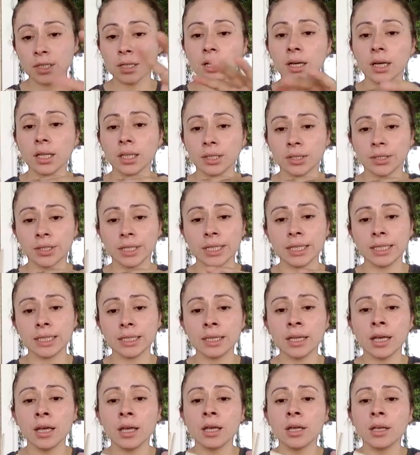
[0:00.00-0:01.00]
color
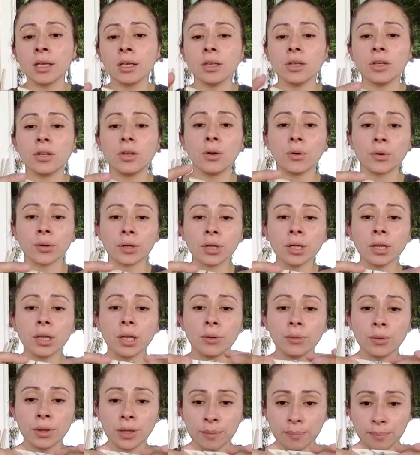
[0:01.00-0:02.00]
in your
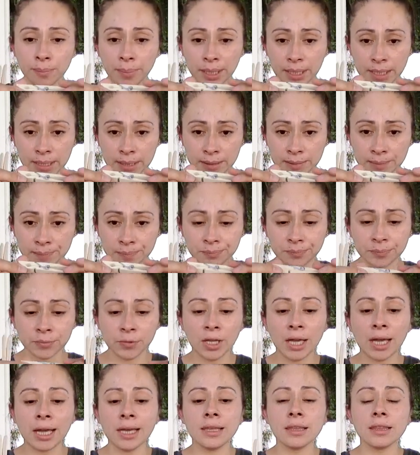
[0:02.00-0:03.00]
clothing pin.
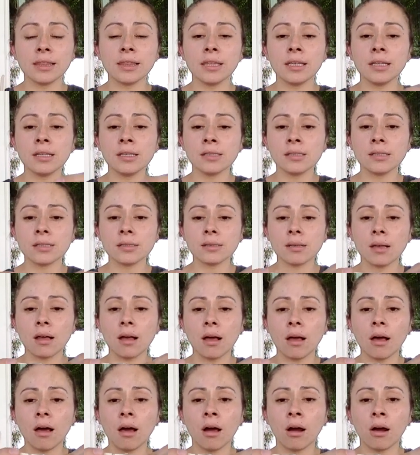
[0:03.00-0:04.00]
Okay, these
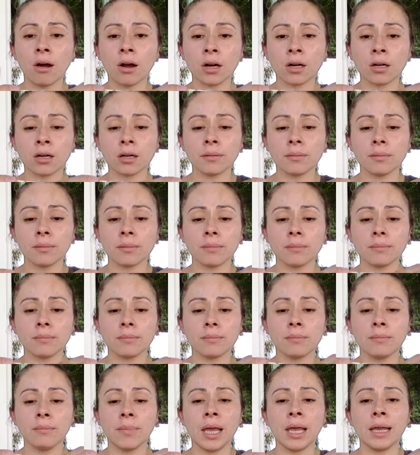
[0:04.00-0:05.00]
are
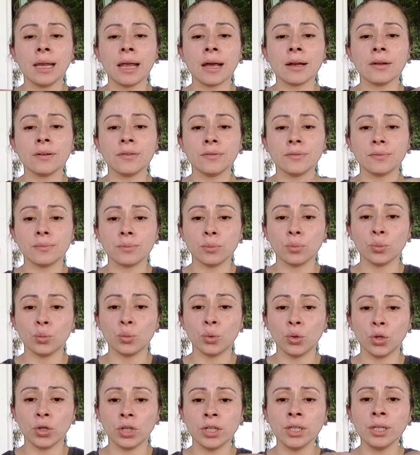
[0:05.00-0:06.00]
made out of
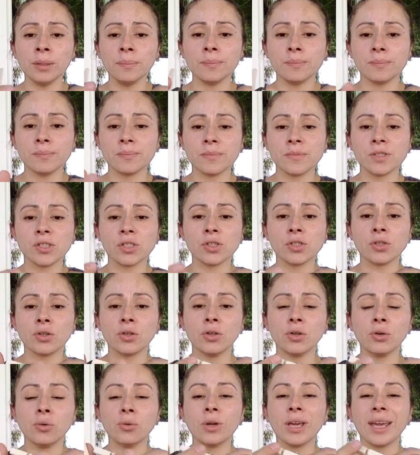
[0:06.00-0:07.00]
wood, so
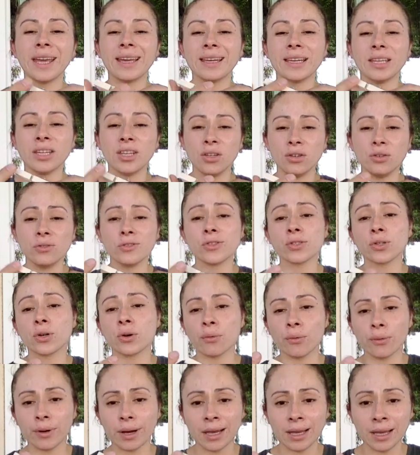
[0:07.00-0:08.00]
you can use
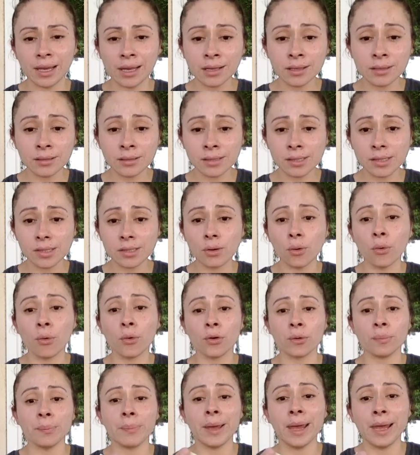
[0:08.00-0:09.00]
crayons
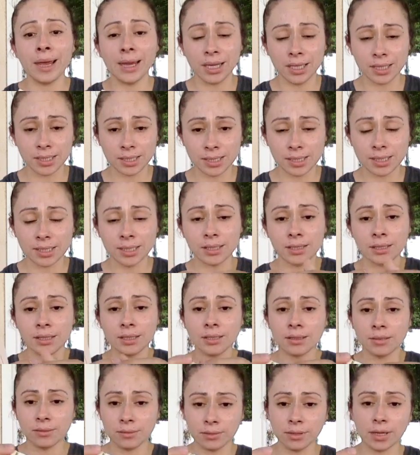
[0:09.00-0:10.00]
or paint.
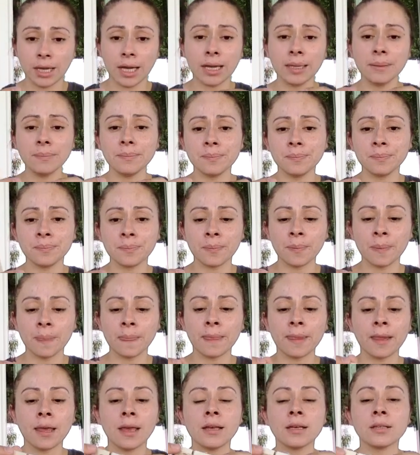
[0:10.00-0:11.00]
Okay,
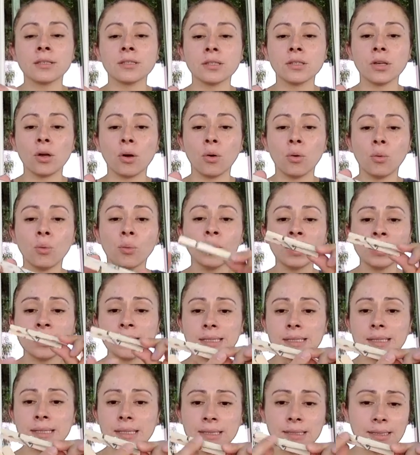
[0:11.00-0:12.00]
so
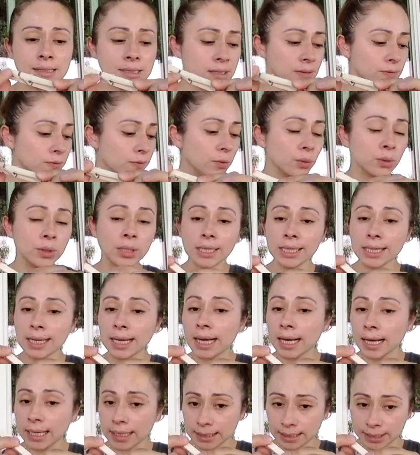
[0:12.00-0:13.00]
once this is fully
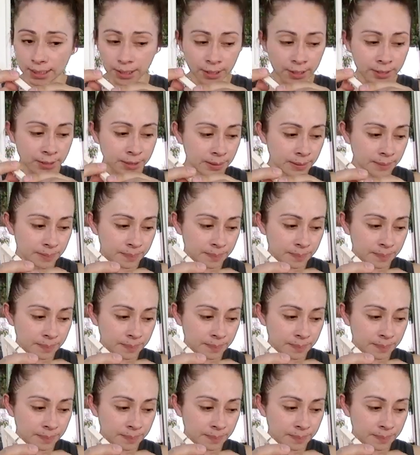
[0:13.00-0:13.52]
colored,